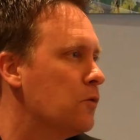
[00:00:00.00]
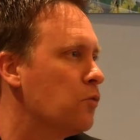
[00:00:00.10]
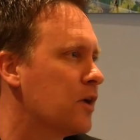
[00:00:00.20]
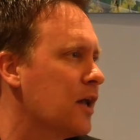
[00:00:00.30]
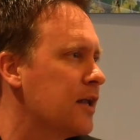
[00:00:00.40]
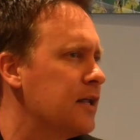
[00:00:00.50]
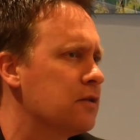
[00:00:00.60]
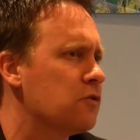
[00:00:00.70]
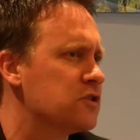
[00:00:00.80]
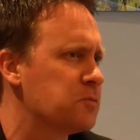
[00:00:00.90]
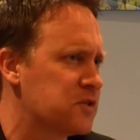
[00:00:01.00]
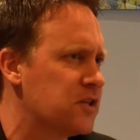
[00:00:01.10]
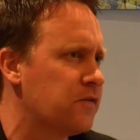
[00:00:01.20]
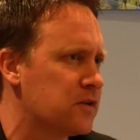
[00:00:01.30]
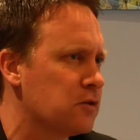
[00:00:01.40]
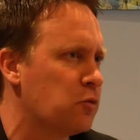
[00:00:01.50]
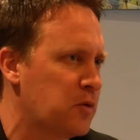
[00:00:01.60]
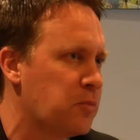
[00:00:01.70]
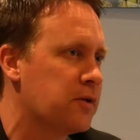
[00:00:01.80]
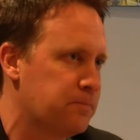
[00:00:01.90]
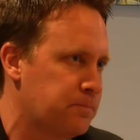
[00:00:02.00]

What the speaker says: We're kind of getting those specifics a little bit, but